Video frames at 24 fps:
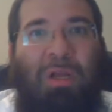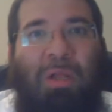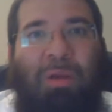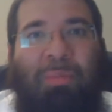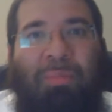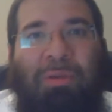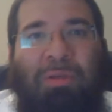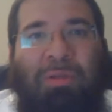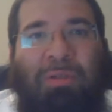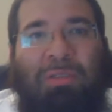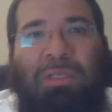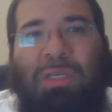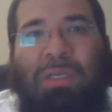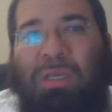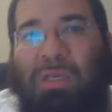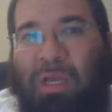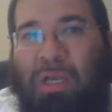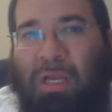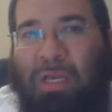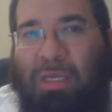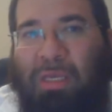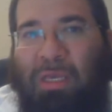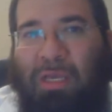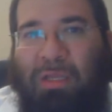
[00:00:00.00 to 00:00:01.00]
But you'll see
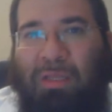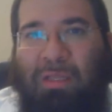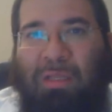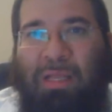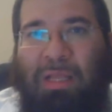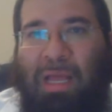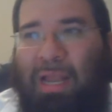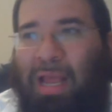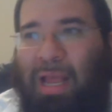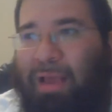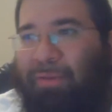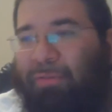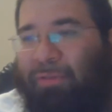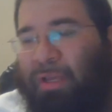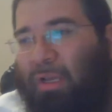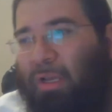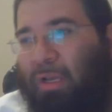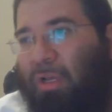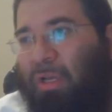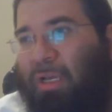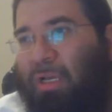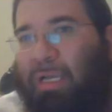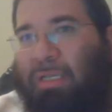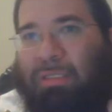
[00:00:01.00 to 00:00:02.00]
Yidden that have like
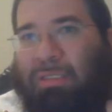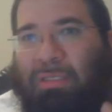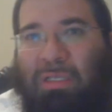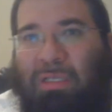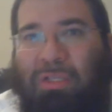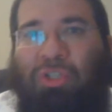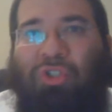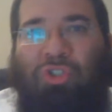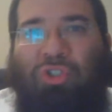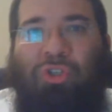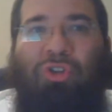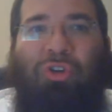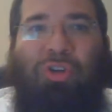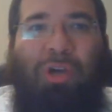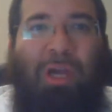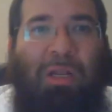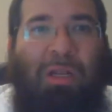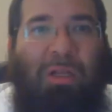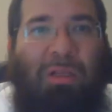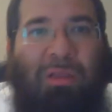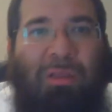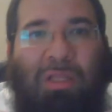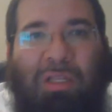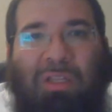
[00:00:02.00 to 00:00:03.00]
a Chassidish look and
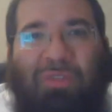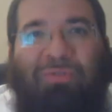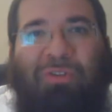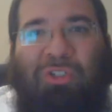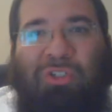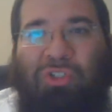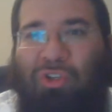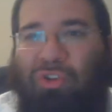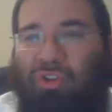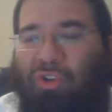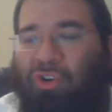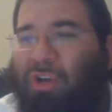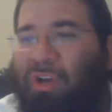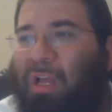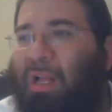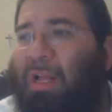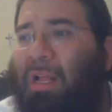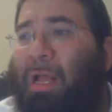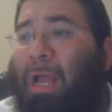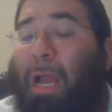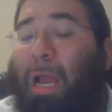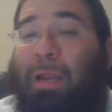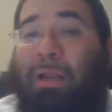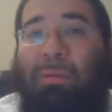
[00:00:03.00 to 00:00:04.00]
a Litvish look
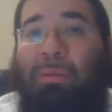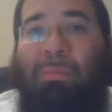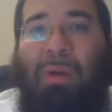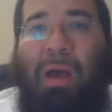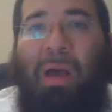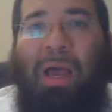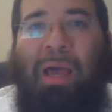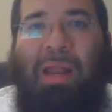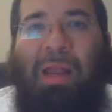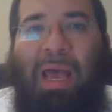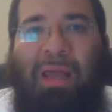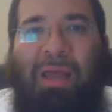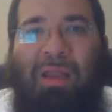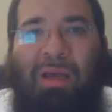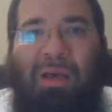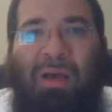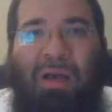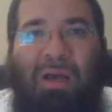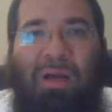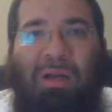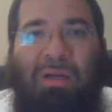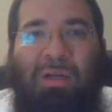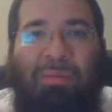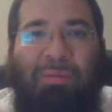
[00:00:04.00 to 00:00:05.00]
and
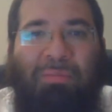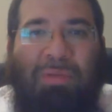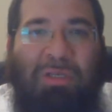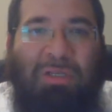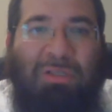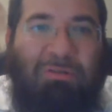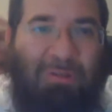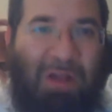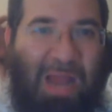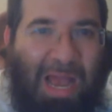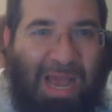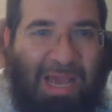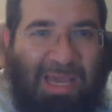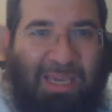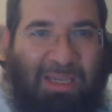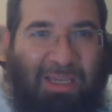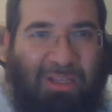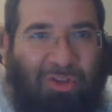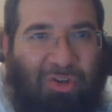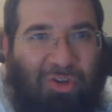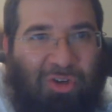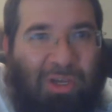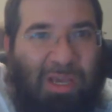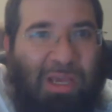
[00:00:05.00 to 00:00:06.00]
a Mizrahi
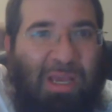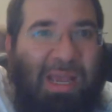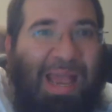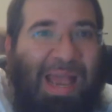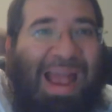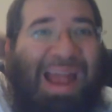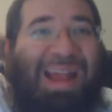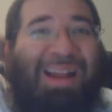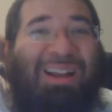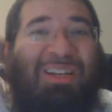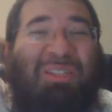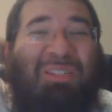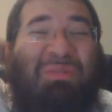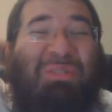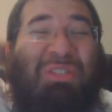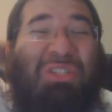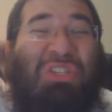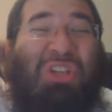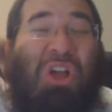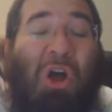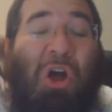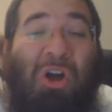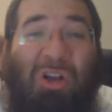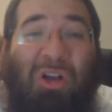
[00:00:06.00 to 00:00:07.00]
look, and there's
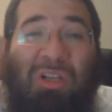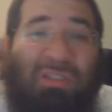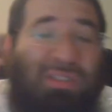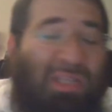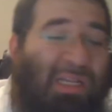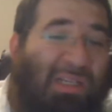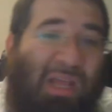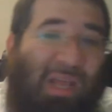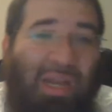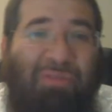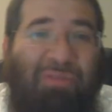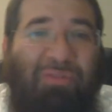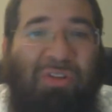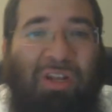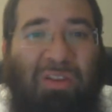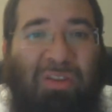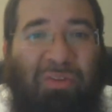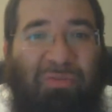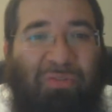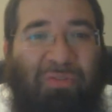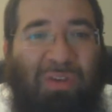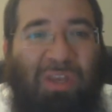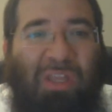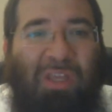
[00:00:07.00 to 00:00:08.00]
tons that not even in the
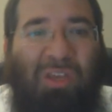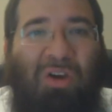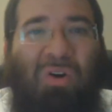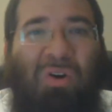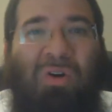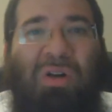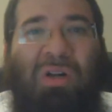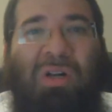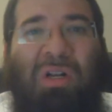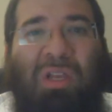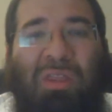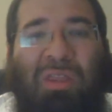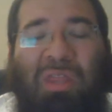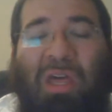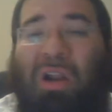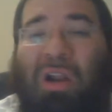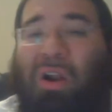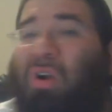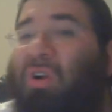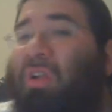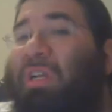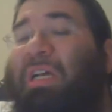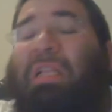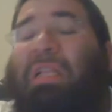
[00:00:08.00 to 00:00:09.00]
video that
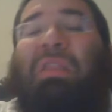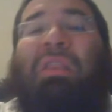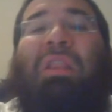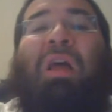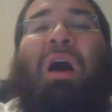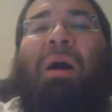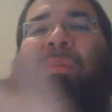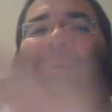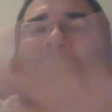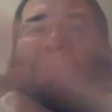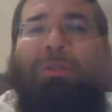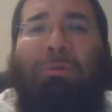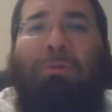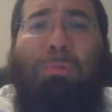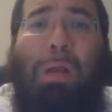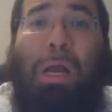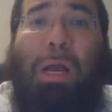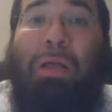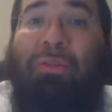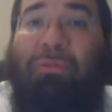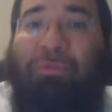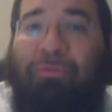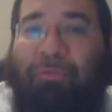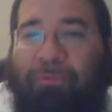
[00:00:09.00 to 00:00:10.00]
are kilometers
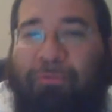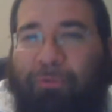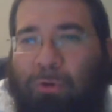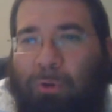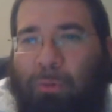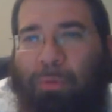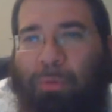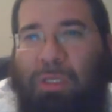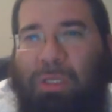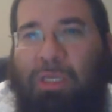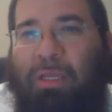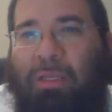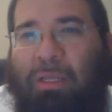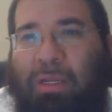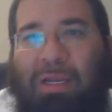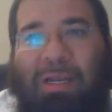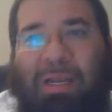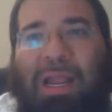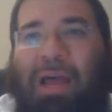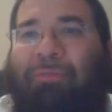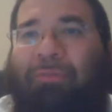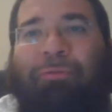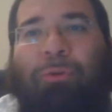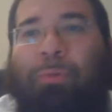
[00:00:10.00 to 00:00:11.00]
around from a Yidden and
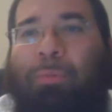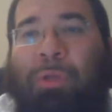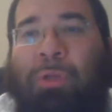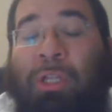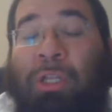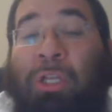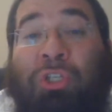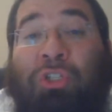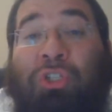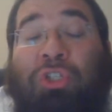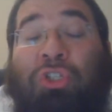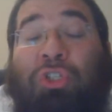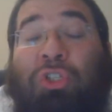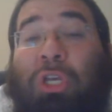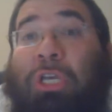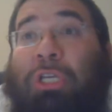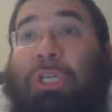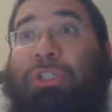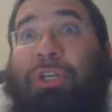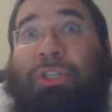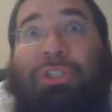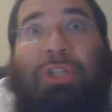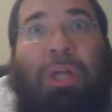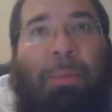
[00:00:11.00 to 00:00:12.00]
not from a Yidden.
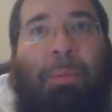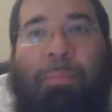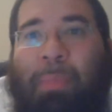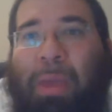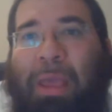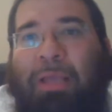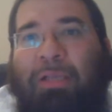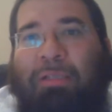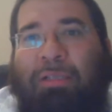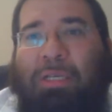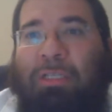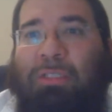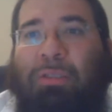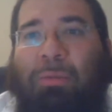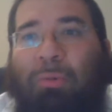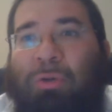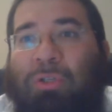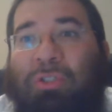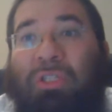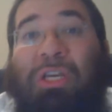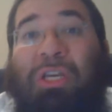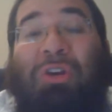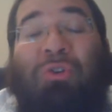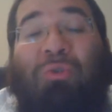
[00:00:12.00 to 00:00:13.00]
It's just amazing. It's the
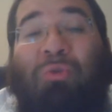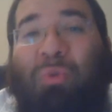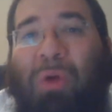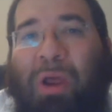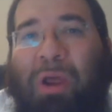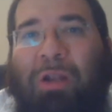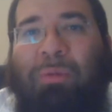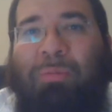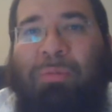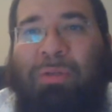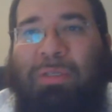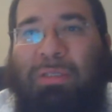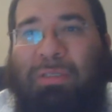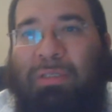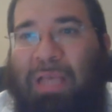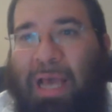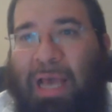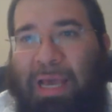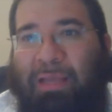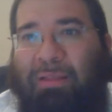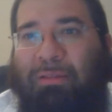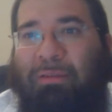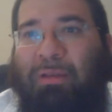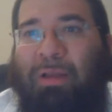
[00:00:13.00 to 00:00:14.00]
most incredible
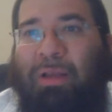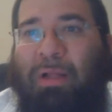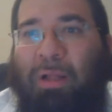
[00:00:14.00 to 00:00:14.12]
sight.